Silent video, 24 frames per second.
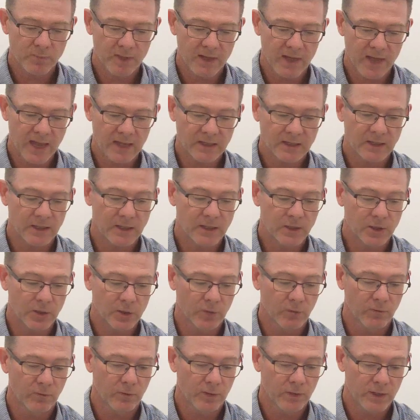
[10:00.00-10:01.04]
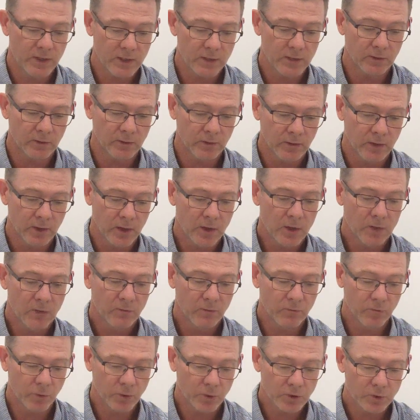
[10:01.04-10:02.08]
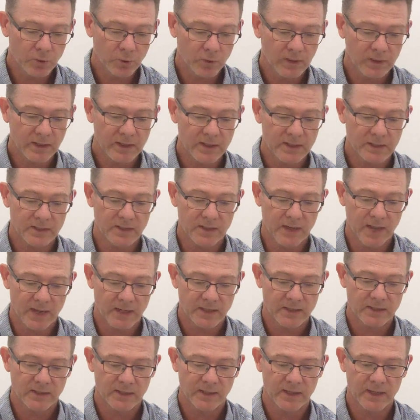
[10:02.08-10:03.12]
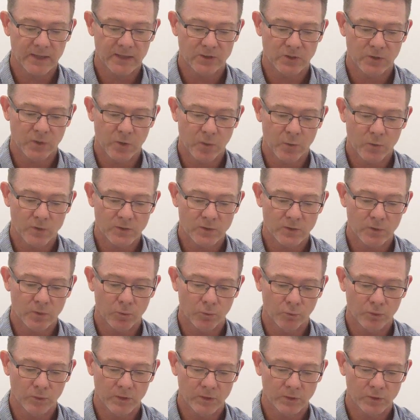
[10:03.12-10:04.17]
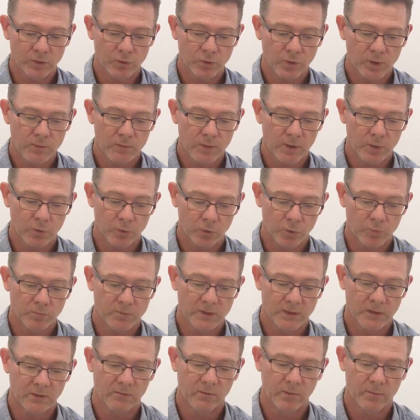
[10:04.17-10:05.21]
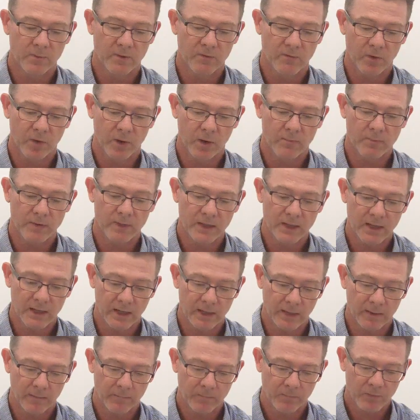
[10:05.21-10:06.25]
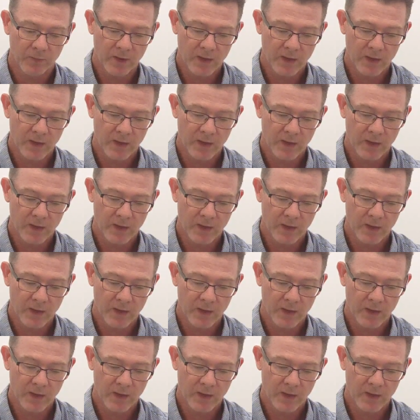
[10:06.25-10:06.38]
began to heal virtually as nicely as those in the real treatment group did from the very beginning.